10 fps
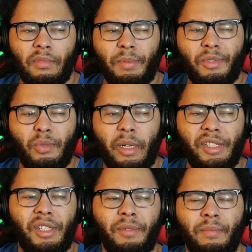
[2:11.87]
I'm
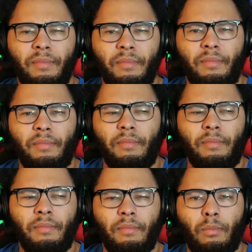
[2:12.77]
switched.
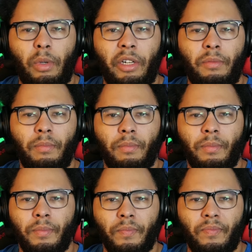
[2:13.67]
Hmm, weird.
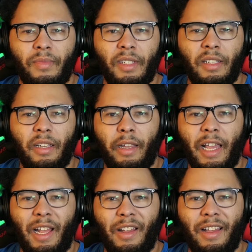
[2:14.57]

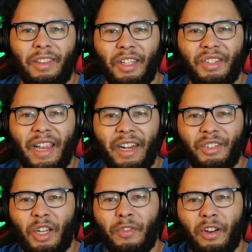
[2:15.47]
Yeah, like uh, this hand
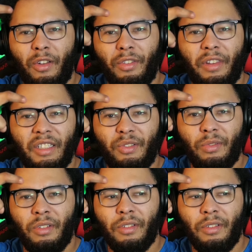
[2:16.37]
is over on this.